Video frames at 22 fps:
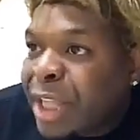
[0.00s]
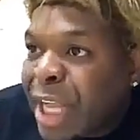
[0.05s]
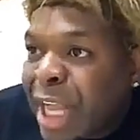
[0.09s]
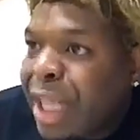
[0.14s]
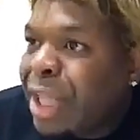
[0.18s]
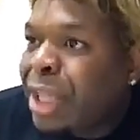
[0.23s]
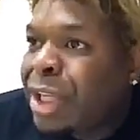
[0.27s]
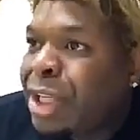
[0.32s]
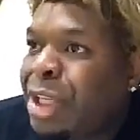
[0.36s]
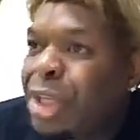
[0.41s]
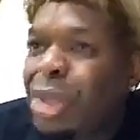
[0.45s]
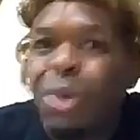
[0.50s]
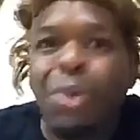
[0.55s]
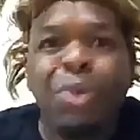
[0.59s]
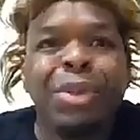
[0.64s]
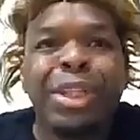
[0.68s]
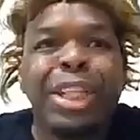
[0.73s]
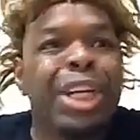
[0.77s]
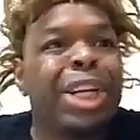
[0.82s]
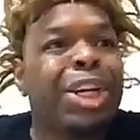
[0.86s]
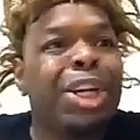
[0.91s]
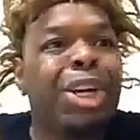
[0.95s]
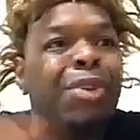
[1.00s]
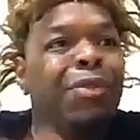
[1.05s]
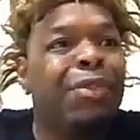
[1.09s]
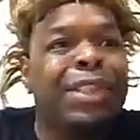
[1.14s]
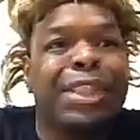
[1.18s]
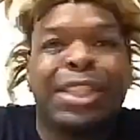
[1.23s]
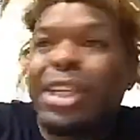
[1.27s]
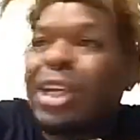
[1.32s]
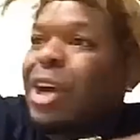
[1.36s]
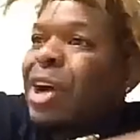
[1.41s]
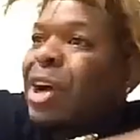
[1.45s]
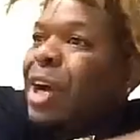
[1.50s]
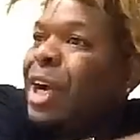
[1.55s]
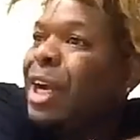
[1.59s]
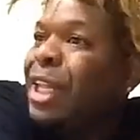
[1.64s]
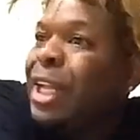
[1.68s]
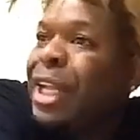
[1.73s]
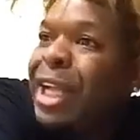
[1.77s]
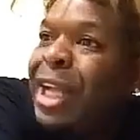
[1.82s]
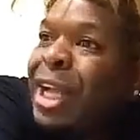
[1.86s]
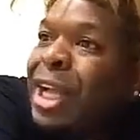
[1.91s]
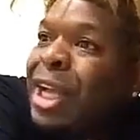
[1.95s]
Thank you. This girl
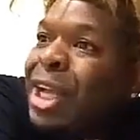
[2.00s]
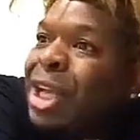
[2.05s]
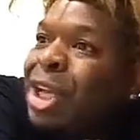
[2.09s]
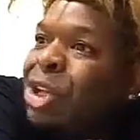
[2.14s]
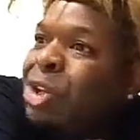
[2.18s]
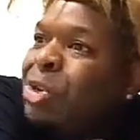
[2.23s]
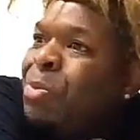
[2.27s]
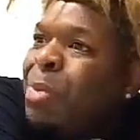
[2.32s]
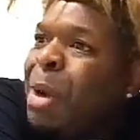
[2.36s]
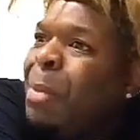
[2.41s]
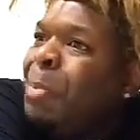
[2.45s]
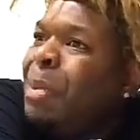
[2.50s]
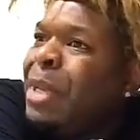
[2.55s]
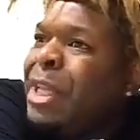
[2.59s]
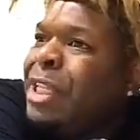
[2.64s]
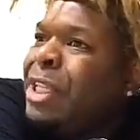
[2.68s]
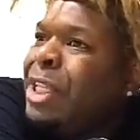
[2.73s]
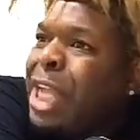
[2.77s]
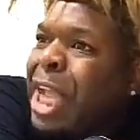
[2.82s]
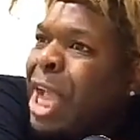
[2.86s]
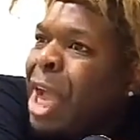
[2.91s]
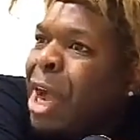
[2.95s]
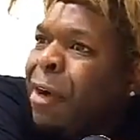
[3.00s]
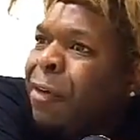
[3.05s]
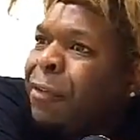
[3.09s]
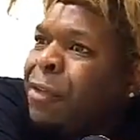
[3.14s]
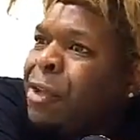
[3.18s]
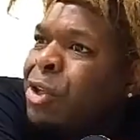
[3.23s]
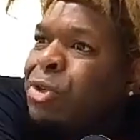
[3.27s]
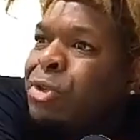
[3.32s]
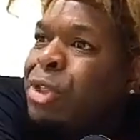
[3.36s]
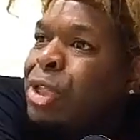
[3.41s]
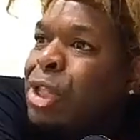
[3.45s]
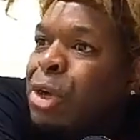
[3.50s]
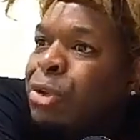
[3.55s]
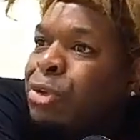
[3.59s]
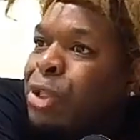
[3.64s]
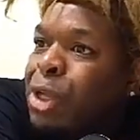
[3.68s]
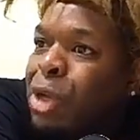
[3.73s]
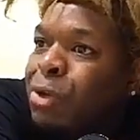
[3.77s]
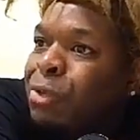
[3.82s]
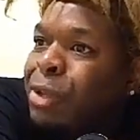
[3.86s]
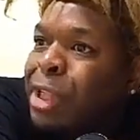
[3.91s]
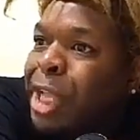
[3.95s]
retarded. You must be deaf. You
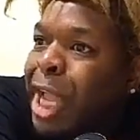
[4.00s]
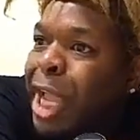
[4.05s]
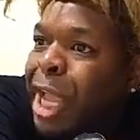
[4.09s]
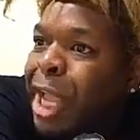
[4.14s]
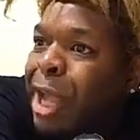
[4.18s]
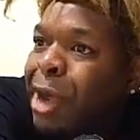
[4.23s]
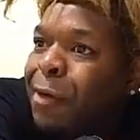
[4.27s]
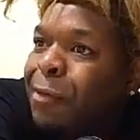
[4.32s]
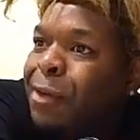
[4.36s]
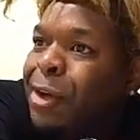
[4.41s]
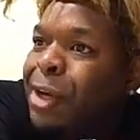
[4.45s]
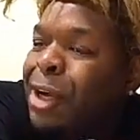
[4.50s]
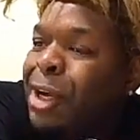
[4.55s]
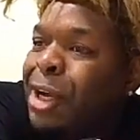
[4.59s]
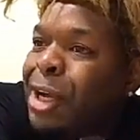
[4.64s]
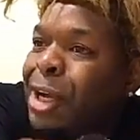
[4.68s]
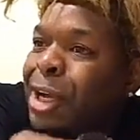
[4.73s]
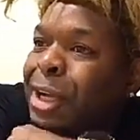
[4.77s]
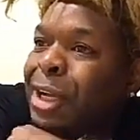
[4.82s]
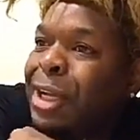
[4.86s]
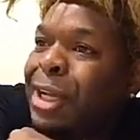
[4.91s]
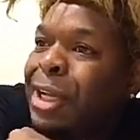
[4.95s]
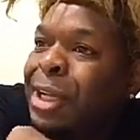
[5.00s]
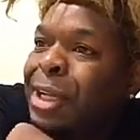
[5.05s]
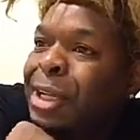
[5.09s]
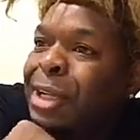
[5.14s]
so deaf, girl.